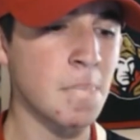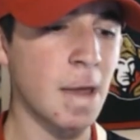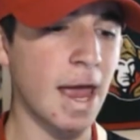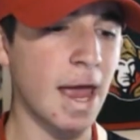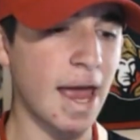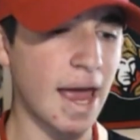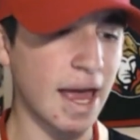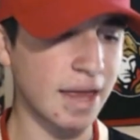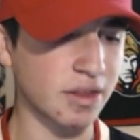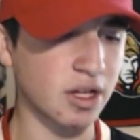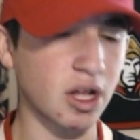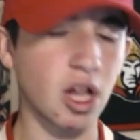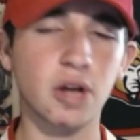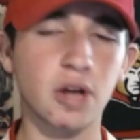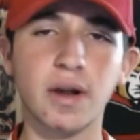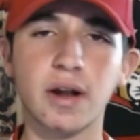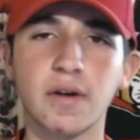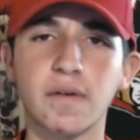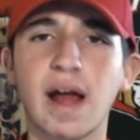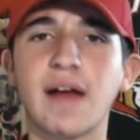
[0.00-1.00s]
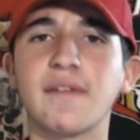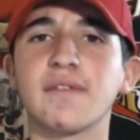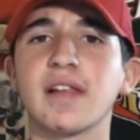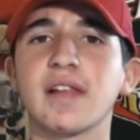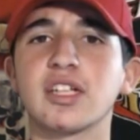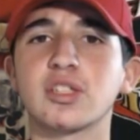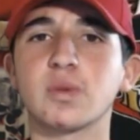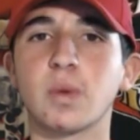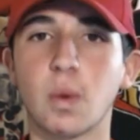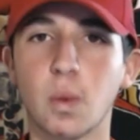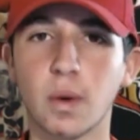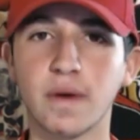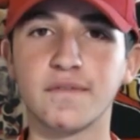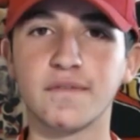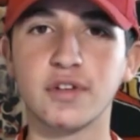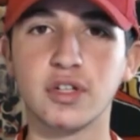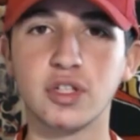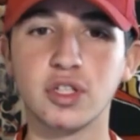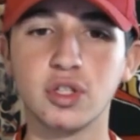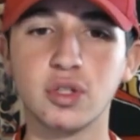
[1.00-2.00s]
and the Colorado Avalanche went one
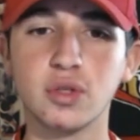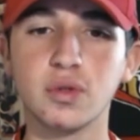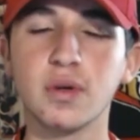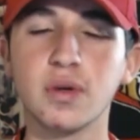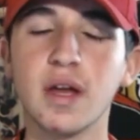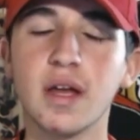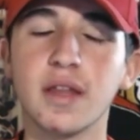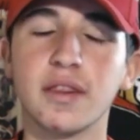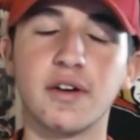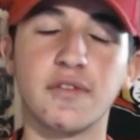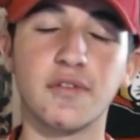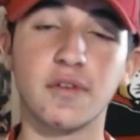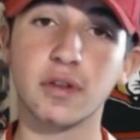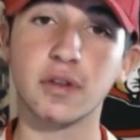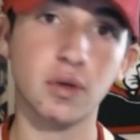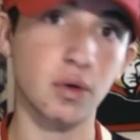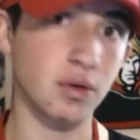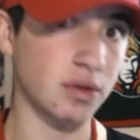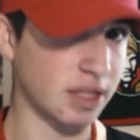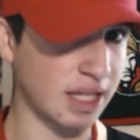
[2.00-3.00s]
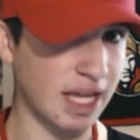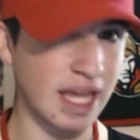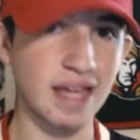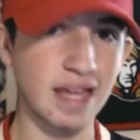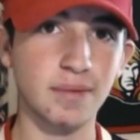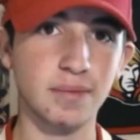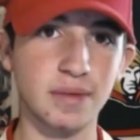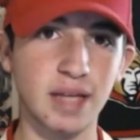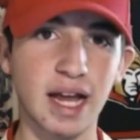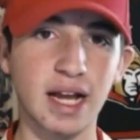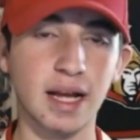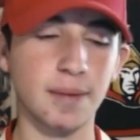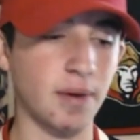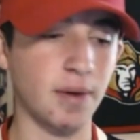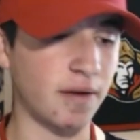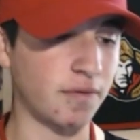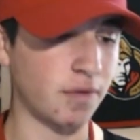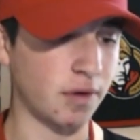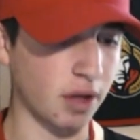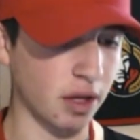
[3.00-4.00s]
for two. Their first goal of the game,
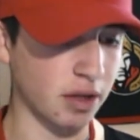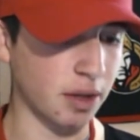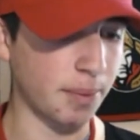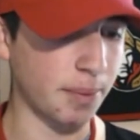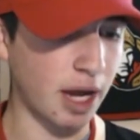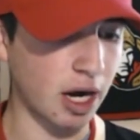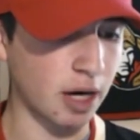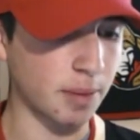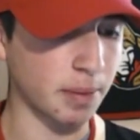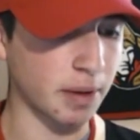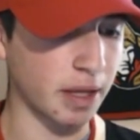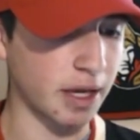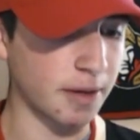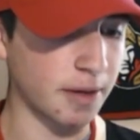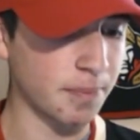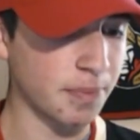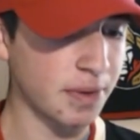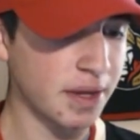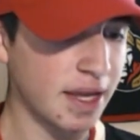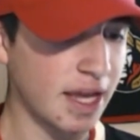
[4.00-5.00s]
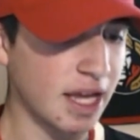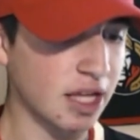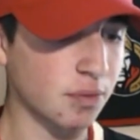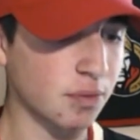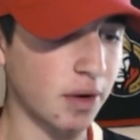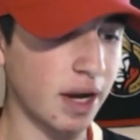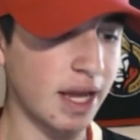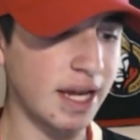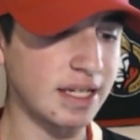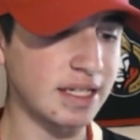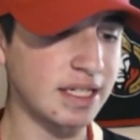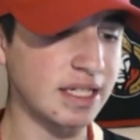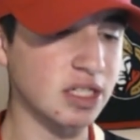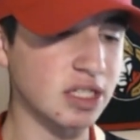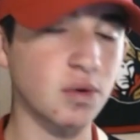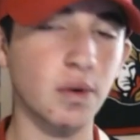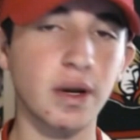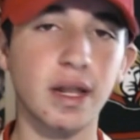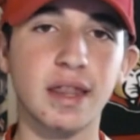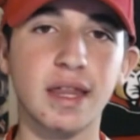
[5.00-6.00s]
Yakupov was on the power play. Hits were
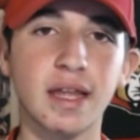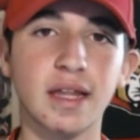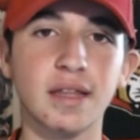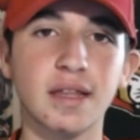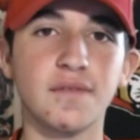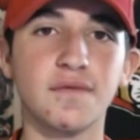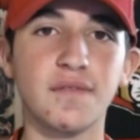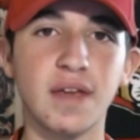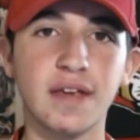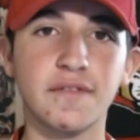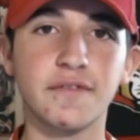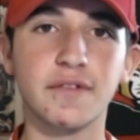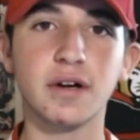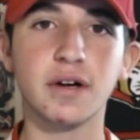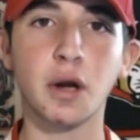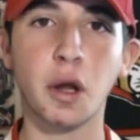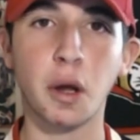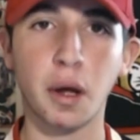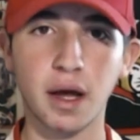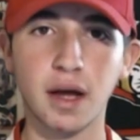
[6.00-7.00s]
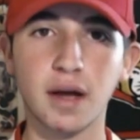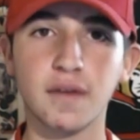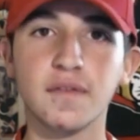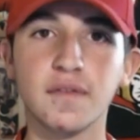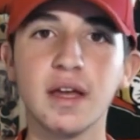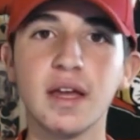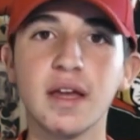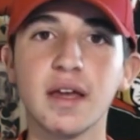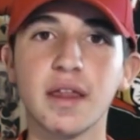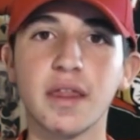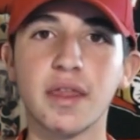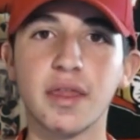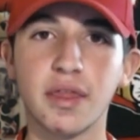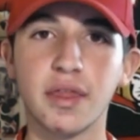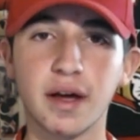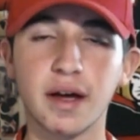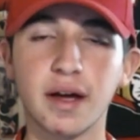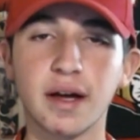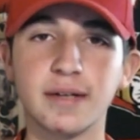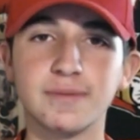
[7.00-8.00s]
18-26 in favor of
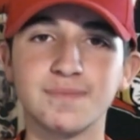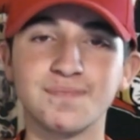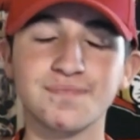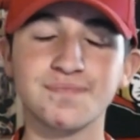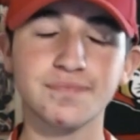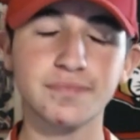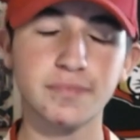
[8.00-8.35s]
the